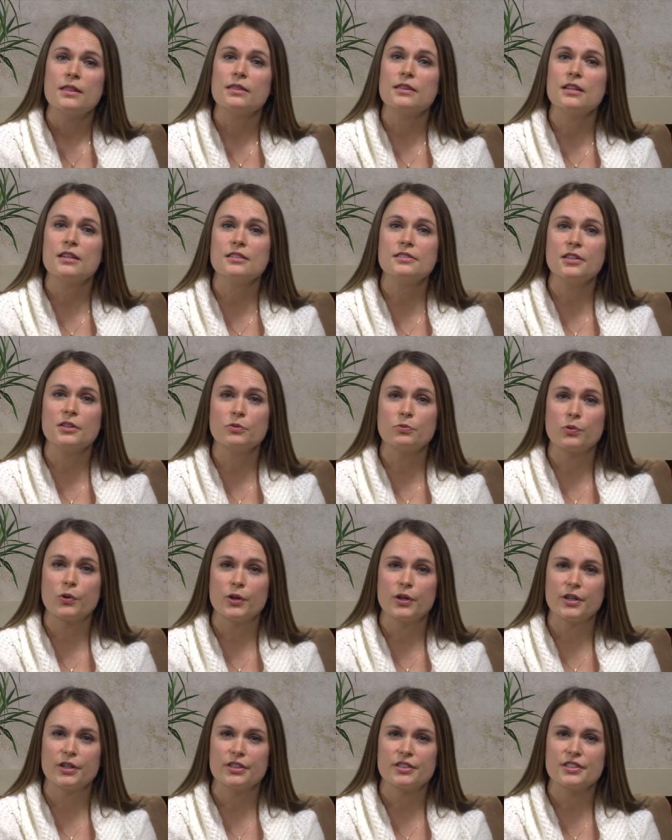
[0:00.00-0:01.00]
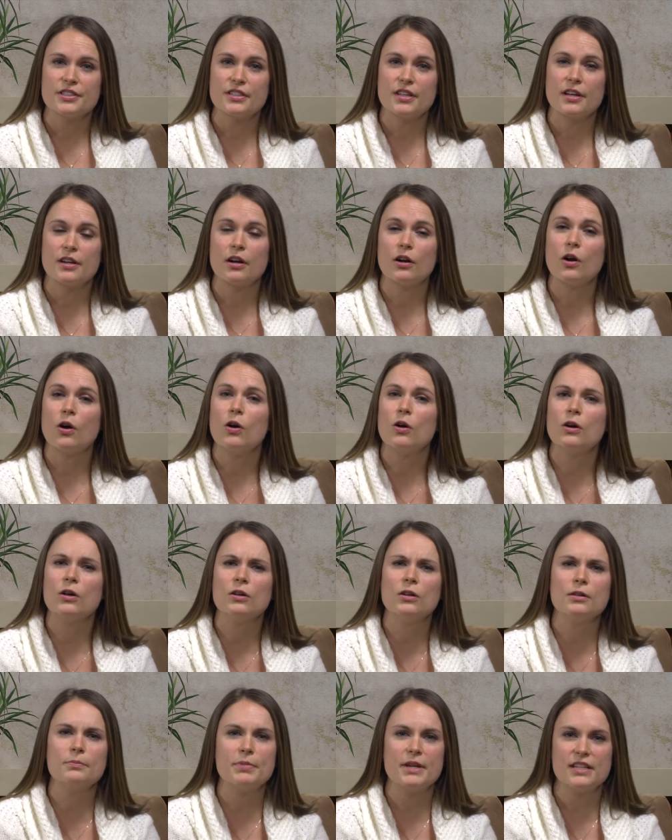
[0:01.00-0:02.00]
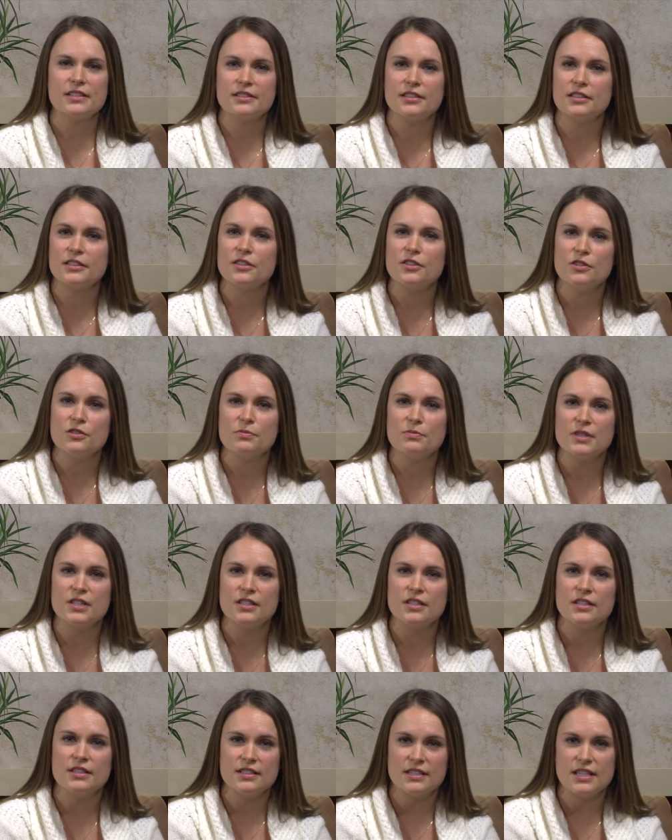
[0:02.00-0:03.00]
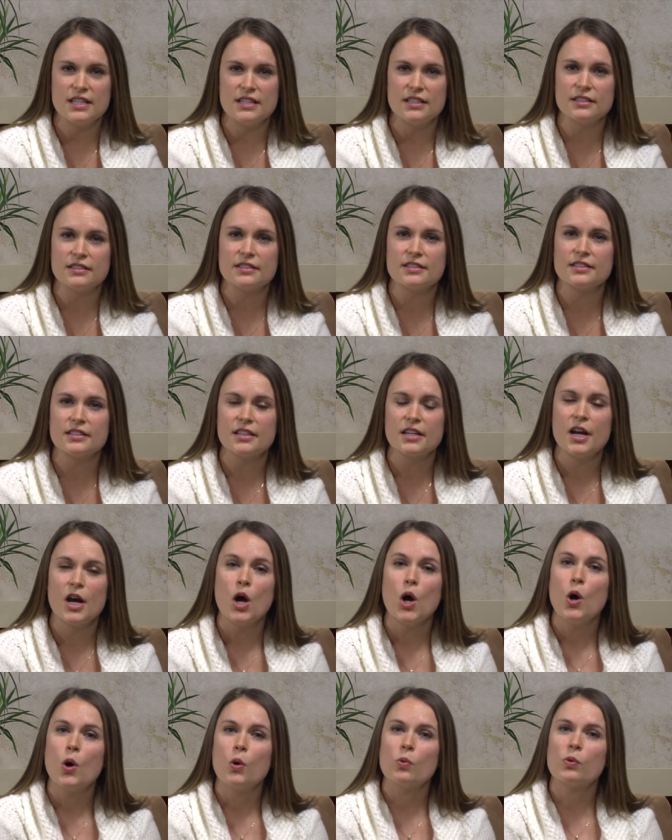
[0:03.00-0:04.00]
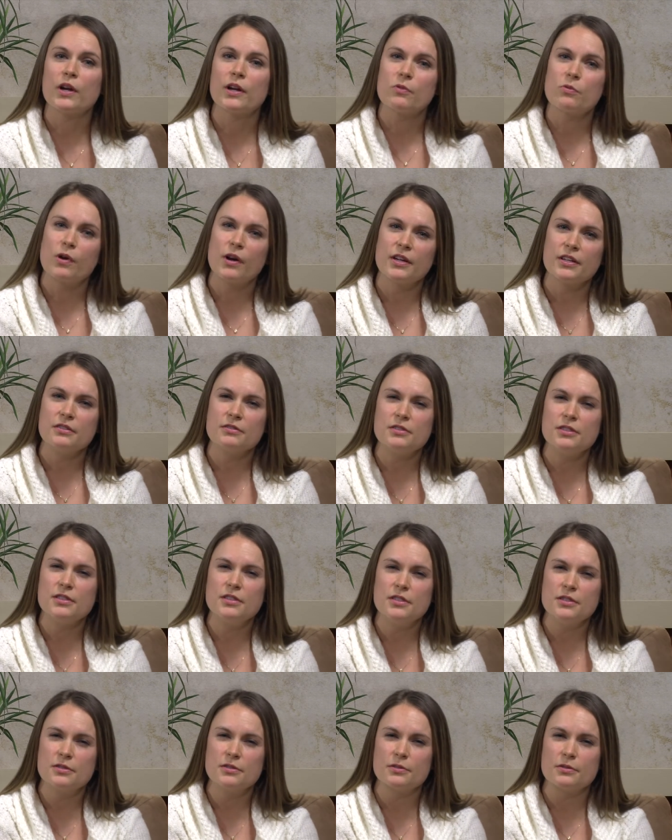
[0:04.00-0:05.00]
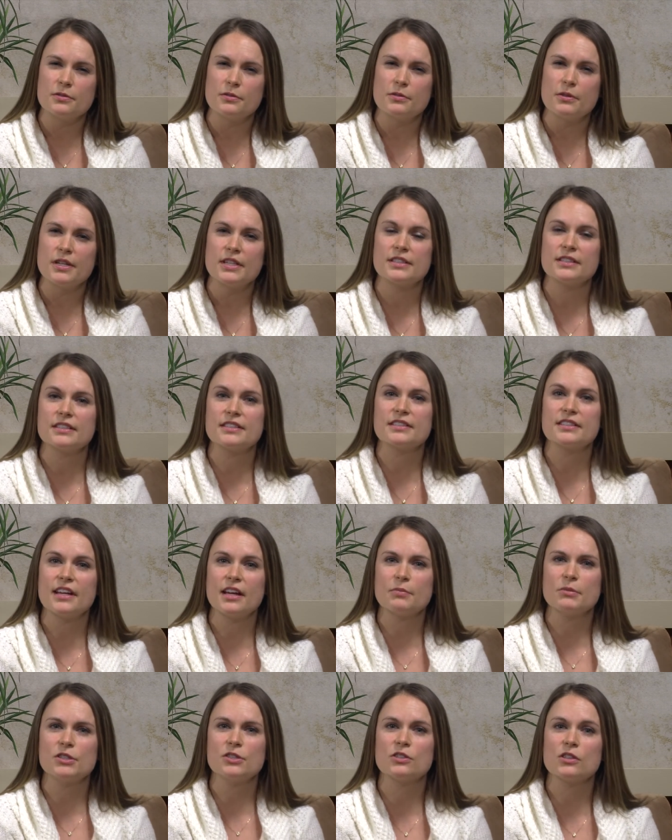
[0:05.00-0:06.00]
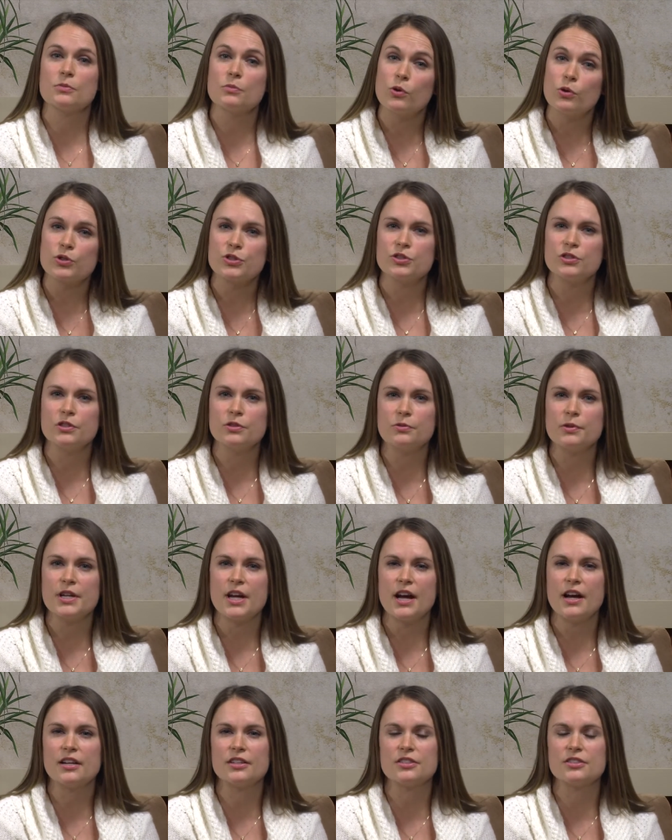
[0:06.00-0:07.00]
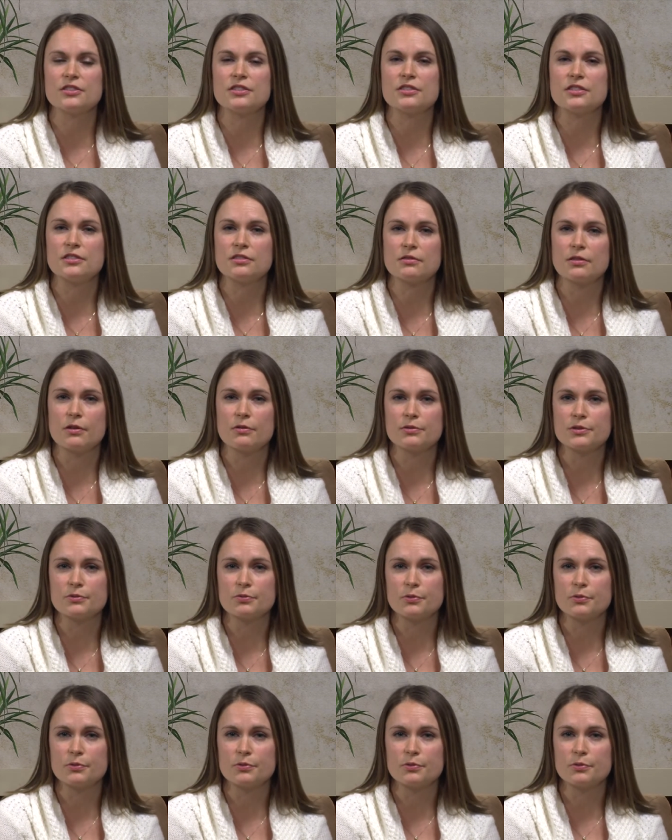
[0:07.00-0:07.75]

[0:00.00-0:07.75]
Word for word: These are words that are all basic human needs. What I want you to do is examine your emotional reactions to those